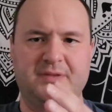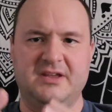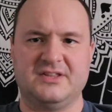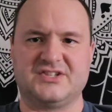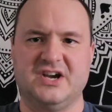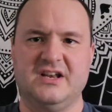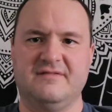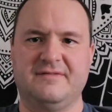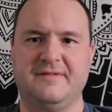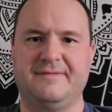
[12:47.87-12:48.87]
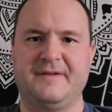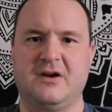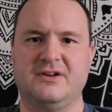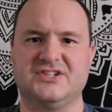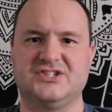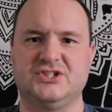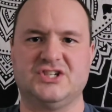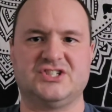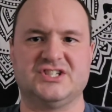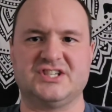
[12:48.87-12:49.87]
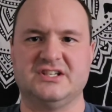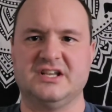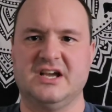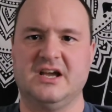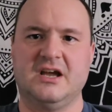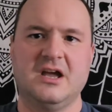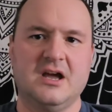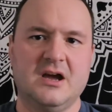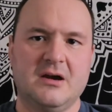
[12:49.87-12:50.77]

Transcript: being the sign of uh, fairness, justice, and uh,